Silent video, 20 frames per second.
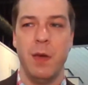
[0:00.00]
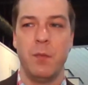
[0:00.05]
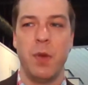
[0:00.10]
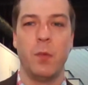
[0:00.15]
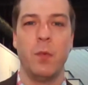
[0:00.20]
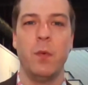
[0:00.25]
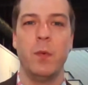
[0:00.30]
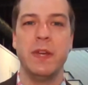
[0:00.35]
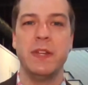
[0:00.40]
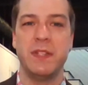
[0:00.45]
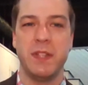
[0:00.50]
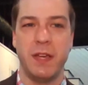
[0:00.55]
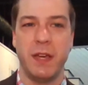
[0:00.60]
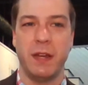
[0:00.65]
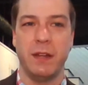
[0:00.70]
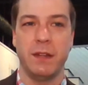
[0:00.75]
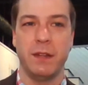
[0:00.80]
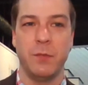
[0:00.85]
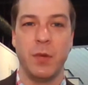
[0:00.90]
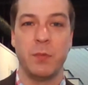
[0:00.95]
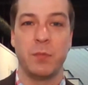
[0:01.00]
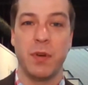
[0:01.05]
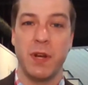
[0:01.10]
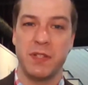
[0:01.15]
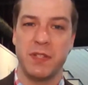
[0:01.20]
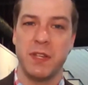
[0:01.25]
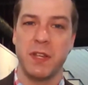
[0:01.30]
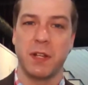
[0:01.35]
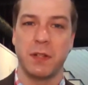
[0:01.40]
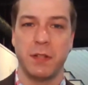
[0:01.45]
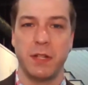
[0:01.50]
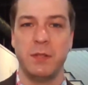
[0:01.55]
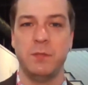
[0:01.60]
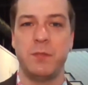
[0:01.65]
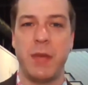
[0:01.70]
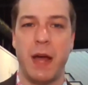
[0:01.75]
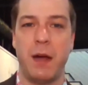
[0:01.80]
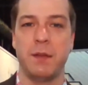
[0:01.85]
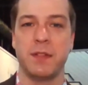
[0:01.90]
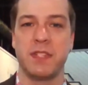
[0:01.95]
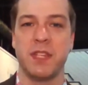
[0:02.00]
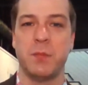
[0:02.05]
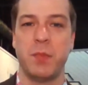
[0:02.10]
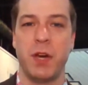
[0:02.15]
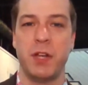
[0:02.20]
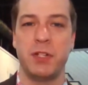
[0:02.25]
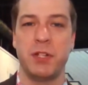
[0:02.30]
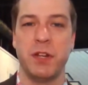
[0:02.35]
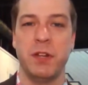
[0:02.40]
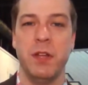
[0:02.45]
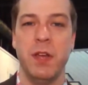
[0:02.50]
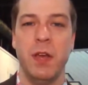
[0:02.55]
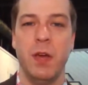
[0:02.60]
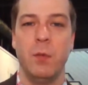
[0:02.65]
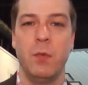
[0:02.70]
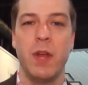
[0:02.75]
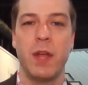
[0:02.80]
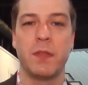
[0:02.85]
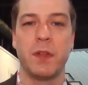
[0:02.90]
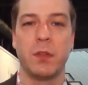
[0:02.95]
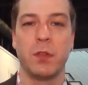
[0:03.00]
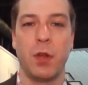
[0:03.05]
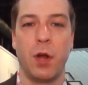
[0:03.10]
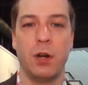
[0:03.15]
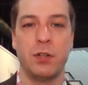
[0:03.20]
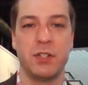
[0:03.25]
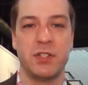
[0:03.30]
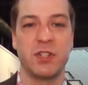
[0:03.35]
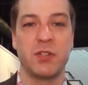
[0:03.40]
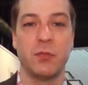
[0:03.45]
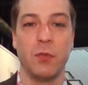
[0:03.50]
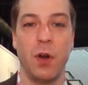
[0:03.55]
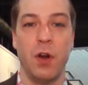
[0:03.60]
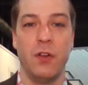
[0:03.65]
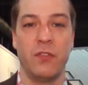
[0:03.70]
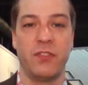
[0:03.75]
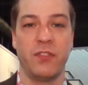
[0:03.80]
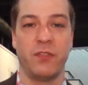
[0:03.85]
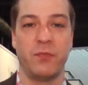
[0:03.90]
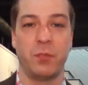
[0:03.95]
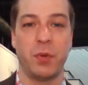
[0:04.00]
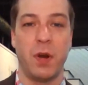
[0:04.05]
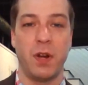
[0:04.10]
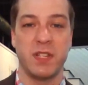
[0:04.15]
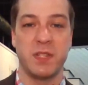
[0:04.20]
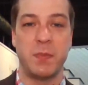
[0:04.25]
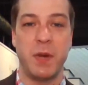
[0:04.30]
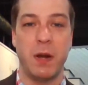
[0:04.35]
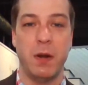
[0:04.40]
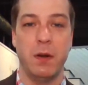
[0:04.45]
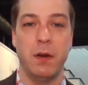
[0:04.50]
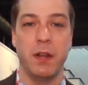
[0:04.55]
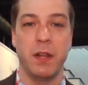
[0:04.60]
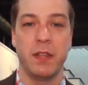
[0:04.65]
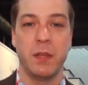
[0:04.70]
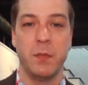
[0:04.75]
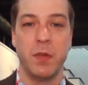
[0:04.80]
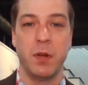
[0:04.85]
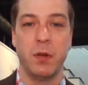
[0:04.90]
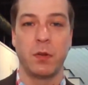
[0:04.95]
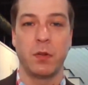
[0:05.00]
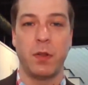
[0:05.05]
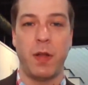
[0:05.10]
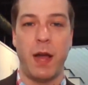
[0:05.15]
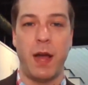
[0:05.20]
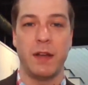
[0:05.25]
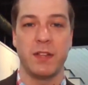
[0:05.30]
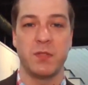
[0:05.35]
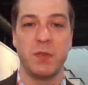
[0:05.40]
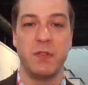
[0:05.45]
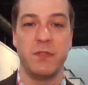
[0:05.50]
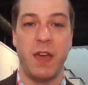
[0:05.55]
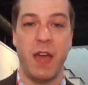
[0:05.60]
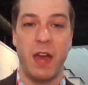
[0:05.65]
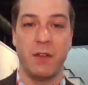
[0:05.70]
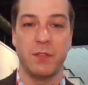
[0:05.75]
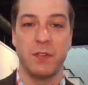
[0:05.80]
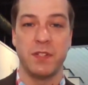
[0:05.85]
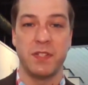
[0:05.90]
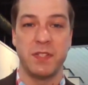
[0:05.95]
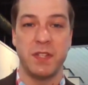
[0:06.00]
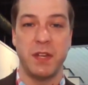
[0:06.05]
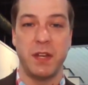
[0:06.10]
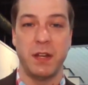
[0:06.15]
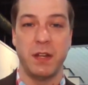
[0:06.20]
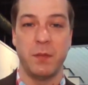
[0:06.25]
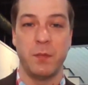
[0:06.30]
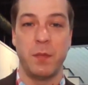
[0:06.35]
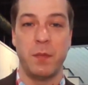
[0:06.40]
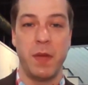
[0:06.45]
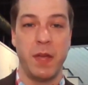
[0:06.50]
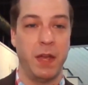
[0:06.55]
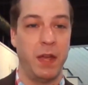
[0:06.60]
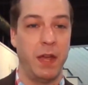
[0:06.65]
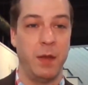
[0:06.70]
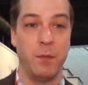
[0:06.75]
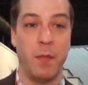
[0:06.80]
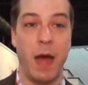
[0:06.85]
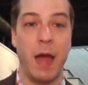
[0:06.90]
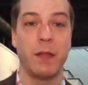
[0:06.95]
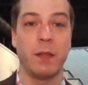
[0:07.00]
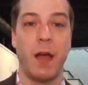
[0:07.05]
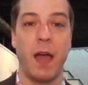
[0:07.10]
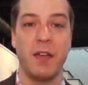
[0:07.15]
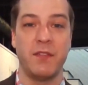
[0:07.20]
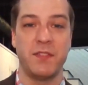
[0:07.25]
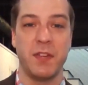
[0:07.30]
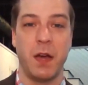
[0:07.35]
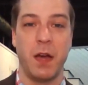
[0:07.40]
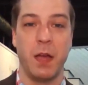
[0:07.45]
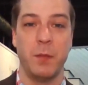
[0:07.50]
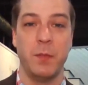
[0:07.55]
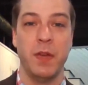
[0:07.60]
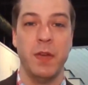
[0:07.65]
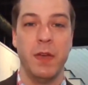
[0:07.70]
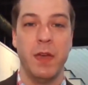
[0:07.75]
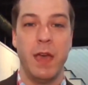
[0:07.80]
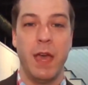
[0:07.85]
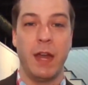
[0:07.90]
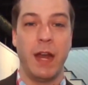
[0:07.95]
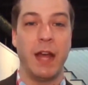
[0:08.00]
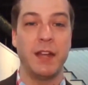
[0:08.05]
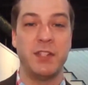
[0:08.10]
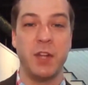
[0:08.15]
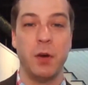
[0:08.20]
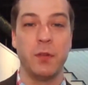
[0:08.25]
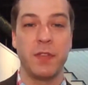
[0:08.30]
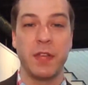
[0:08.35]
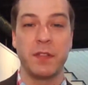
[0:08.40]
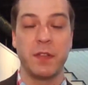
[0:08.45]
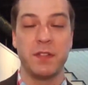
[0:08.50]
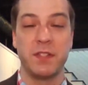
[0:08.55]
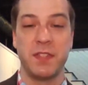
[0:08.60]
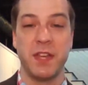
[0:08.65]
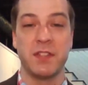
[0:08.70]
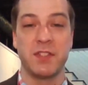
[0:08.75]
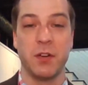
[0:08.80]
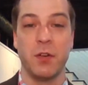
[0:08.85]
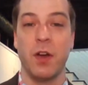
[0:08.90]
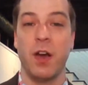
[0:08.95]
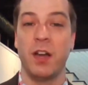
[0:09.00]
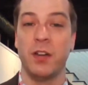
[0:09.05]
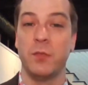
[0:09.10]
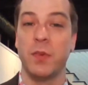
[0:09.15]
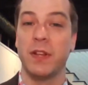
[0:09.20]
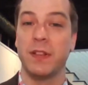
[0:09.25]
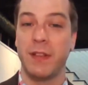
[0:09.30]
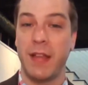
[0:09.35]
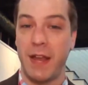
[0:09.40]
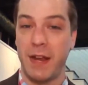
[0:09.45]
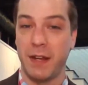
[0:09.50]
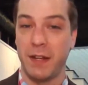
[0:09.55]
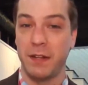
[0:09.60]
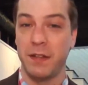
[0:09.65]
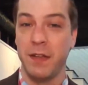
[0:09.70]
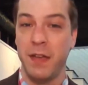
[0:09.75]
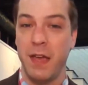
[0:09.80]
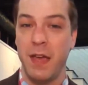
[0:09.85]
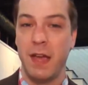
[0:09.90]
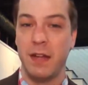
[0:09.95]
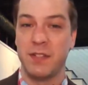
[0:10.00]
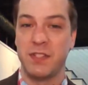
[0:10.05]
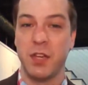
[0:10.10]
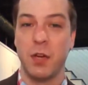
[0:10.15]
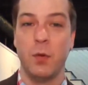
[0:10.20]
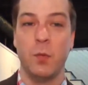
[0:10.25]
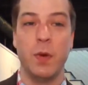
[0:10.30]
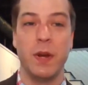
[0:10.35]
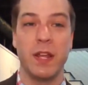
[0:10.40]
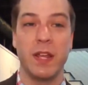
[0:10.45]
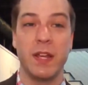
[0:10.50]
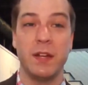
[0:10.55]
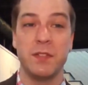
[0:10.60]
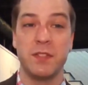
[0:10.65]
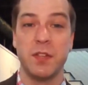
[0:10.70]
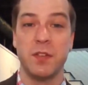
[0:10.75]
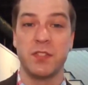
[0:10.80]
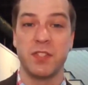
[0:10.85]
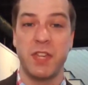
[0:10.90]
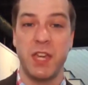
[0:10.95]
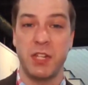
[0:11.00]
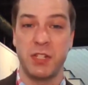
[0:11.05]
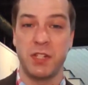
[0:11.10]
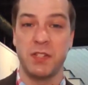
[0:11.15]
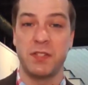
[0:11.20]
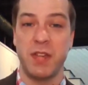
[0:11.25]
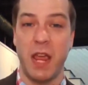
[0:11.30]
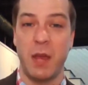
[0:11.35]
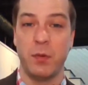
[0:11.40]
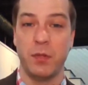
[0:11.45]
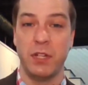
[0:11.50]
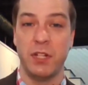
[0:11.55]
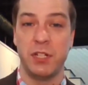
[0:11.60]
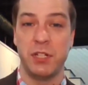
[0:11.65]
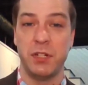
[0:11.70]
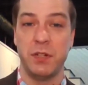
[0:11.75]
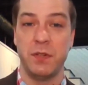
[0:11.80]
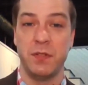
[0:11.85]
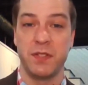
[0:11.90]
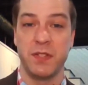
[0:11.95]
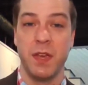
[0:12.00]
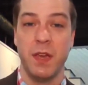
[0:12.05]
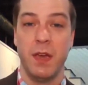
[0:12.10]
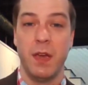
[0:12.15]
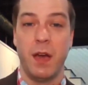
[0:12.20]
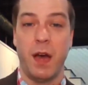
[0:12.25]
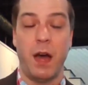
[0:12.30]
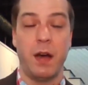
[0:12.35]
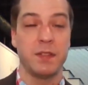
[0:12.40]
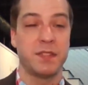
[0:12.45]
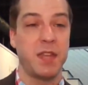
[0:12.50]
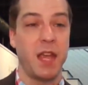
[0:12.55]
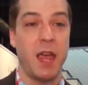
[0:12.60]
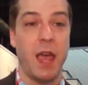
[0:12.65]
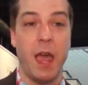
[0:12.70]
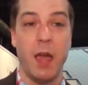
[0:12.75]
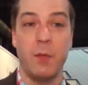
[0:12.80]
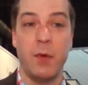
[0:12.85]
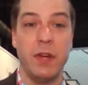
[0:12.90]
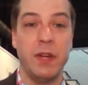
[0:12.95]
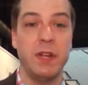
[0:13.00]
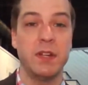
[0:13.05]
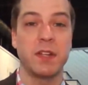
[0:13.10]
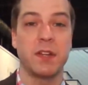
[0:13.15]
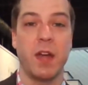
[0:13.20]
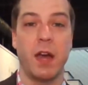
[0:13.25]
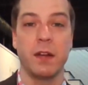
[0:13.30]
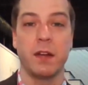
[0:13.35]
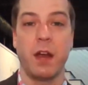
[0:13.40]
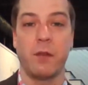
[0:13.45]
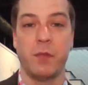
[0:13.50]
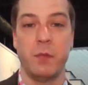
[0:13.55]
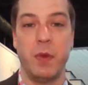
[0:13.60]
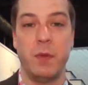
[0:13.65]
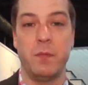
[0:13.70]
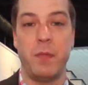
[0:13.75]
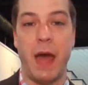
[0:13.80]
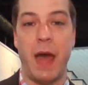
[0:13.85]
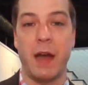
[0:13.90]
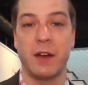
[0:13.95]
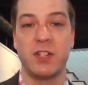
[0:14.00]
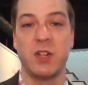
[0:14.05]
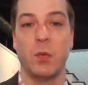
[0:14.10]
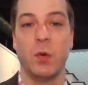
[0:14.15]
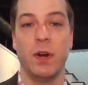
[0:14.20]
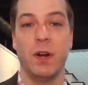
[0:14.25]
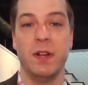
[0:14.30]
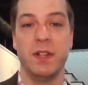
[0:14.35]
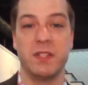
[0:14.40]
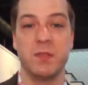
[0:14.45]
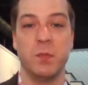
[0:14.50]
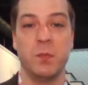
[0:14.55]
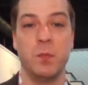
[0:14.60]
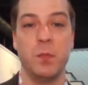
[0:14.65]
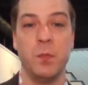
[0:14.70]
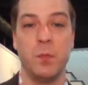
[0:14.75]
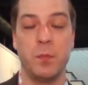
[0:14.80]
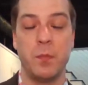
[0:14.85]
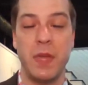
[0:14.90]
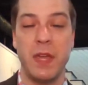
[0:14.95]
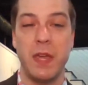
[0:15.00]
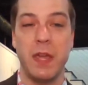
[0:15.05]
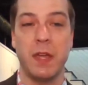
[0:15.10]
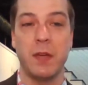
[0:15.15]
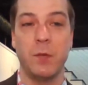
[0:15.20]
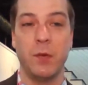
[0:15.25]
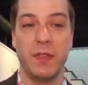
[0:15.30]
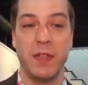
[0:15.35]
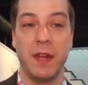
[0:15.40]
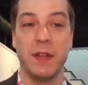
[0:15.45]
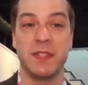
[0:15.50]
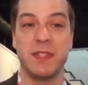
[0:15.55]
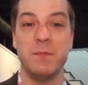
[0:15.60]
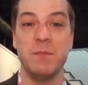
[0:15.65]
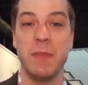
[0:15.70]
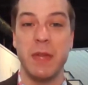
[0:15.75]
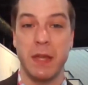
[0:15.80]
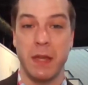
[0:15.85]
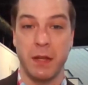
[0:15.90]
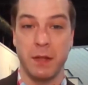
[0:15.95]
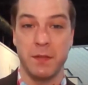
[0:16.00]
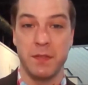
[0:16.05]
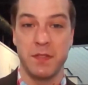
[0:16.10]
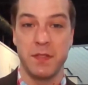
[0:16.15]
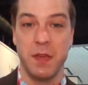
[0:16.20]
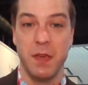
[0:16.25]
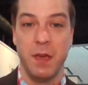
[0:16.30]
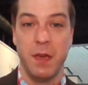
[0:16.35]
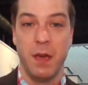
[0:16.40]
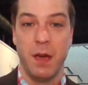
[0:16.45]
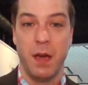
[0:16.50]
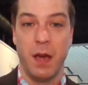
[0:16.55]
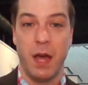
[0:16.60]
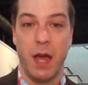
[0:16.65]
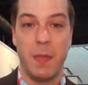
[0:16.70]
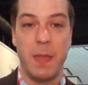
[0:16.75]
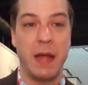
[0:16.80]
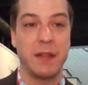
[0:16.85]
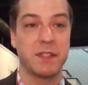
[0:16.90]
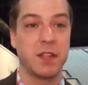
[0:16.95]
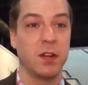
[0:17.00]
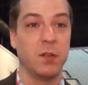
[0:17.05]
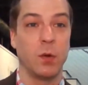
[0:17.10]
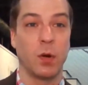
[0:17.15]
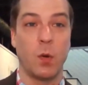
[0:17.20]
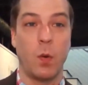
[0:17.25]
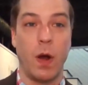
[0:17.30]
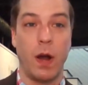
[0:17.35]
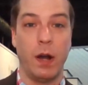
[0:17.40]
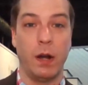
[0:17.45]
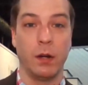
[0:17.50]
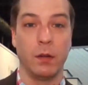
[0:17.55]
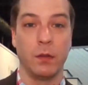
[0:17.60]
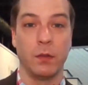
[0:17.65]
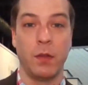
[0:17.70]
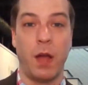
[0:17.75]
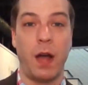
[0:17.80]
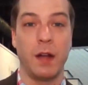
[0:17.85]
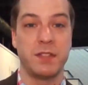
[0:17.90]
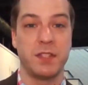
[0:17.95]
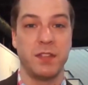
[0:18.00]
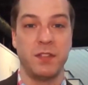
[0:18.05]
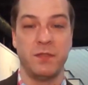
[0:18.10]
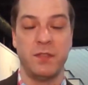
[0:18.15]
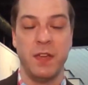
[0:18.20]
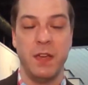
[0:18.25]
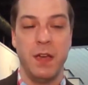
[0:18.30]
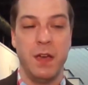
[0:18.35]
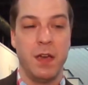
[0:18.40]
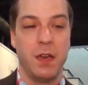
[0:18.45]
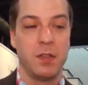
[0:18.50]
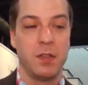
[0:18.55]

But when we did, when President Clinton balanced the budget, we had the largest growth of prosperity in the middle class we've ever seen in, in my lifetime. And I don't think those things are unrelated. And so when it goes to those kitchen table issues, I'll say, hey, we need to cut government back to where it is being within its means. Uh, and that's going to require lots of